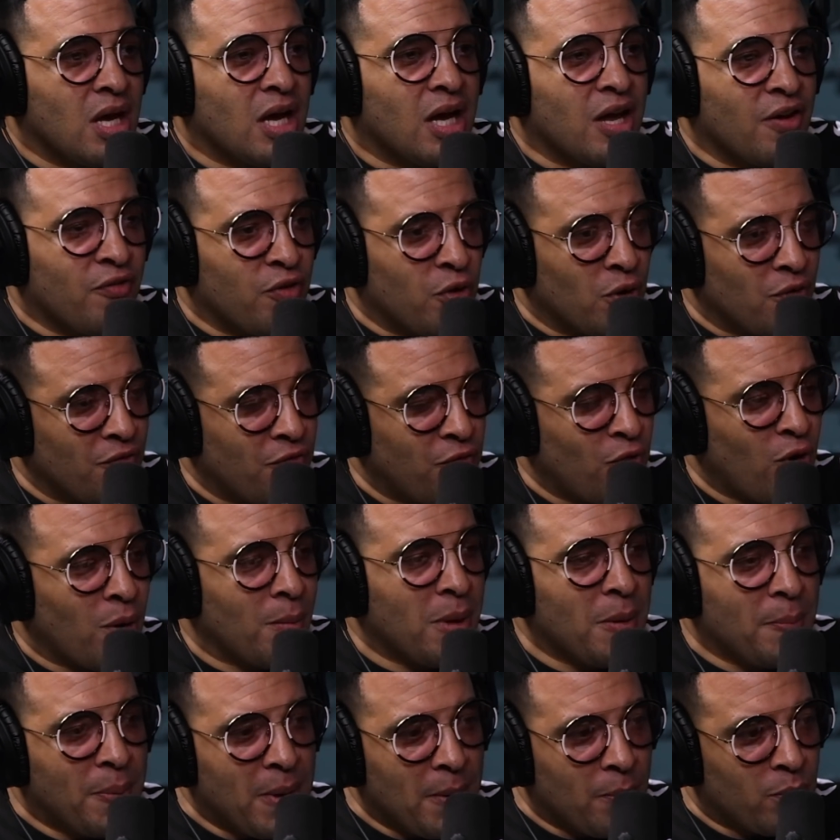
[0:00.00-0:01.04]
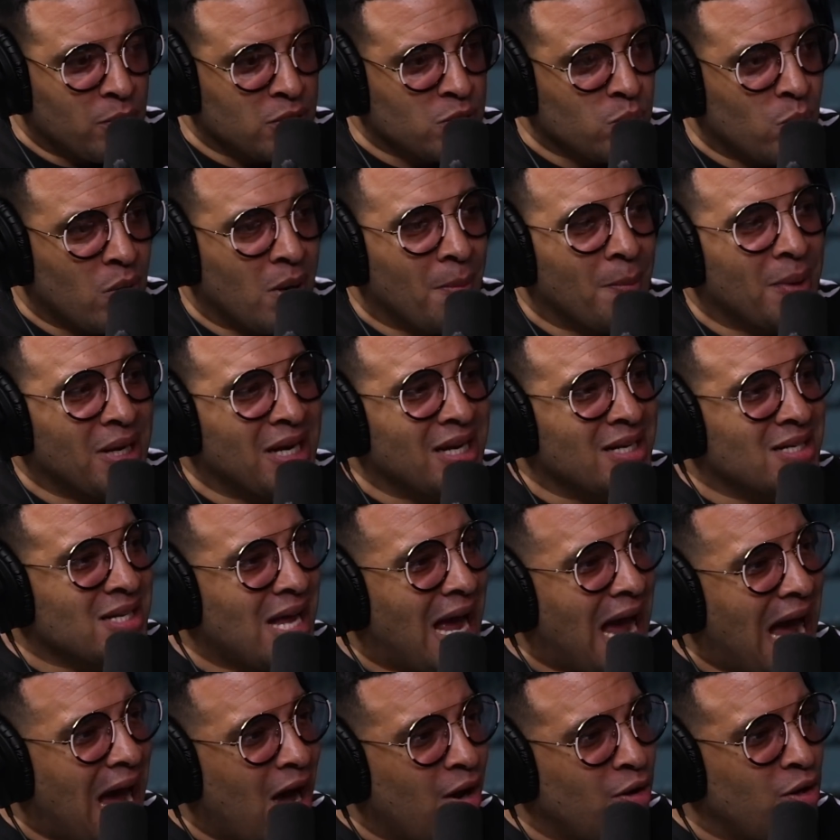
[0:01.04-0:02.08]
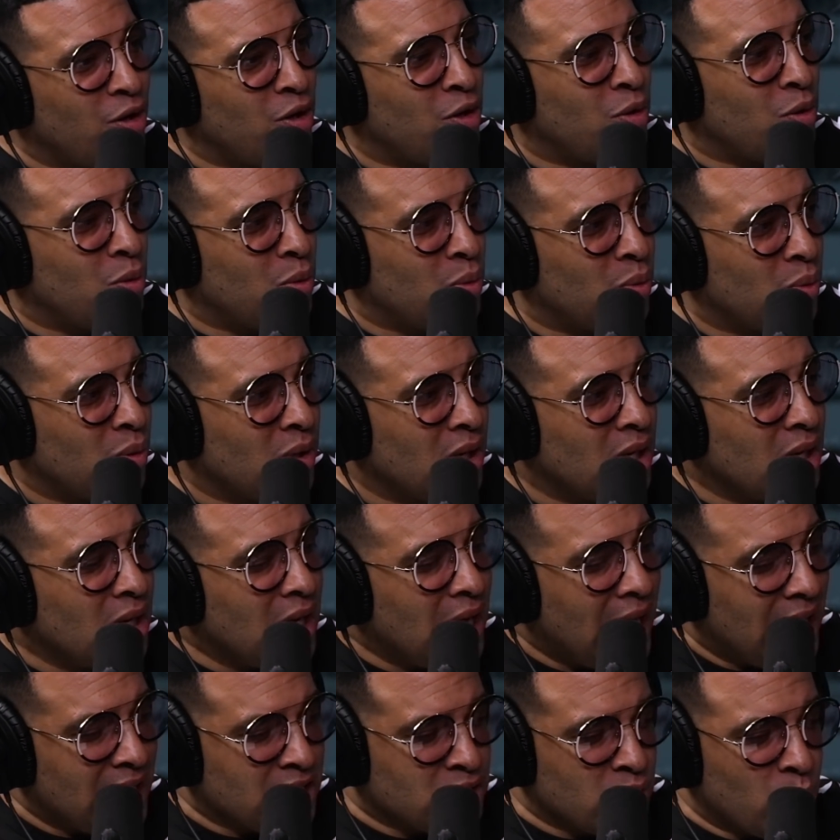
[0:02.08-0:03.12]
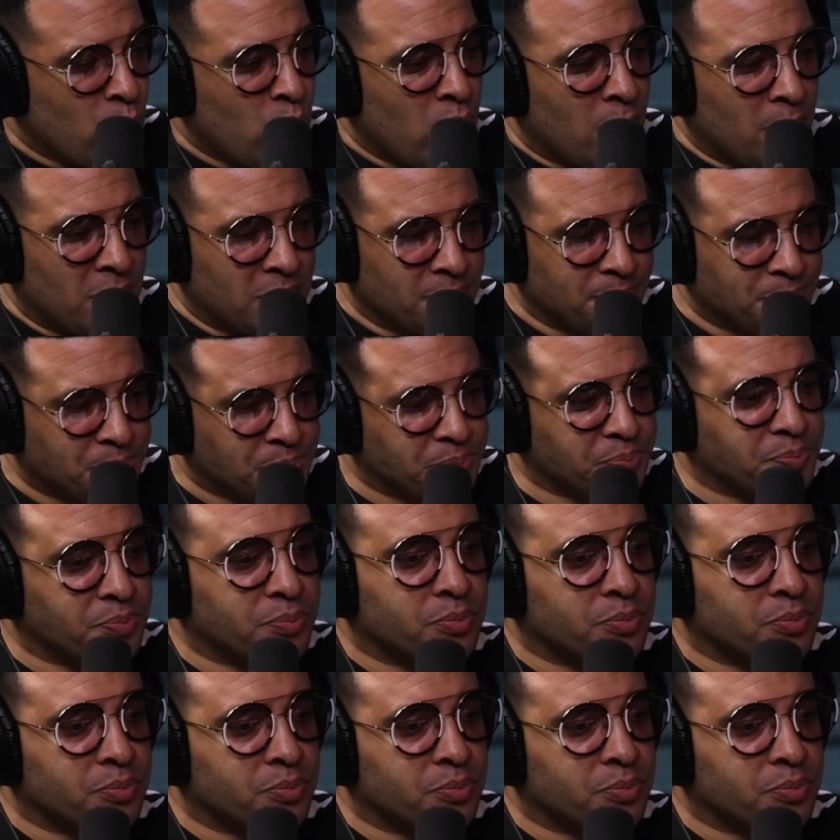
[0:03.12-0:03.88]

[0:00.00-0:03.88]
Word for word: Yeah. If you're informing people, it's one, but it's how do you, as a woman,